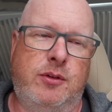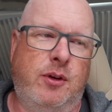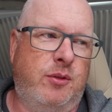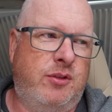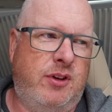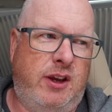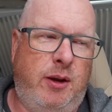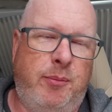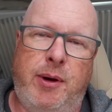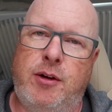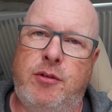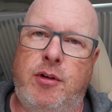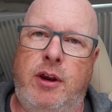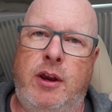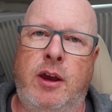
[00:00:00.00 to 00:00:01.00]
So say your
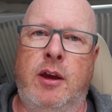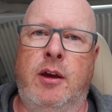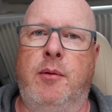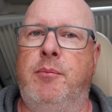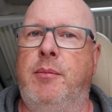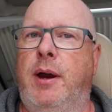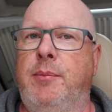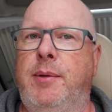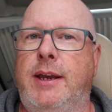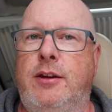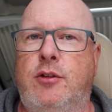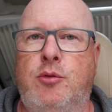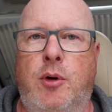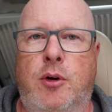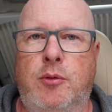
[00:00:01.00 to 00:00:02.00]
battery might be
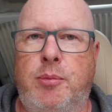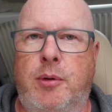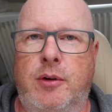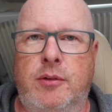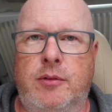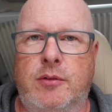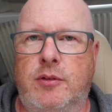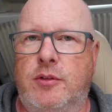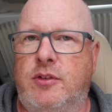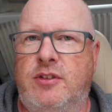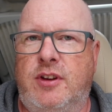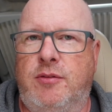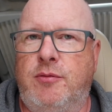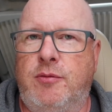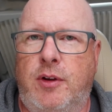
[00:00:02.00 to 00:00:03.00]

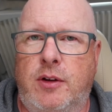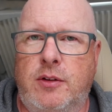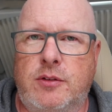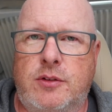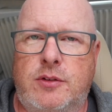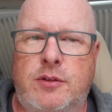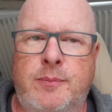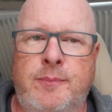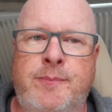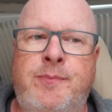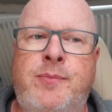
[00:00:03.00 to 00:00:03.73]
12.7 volts.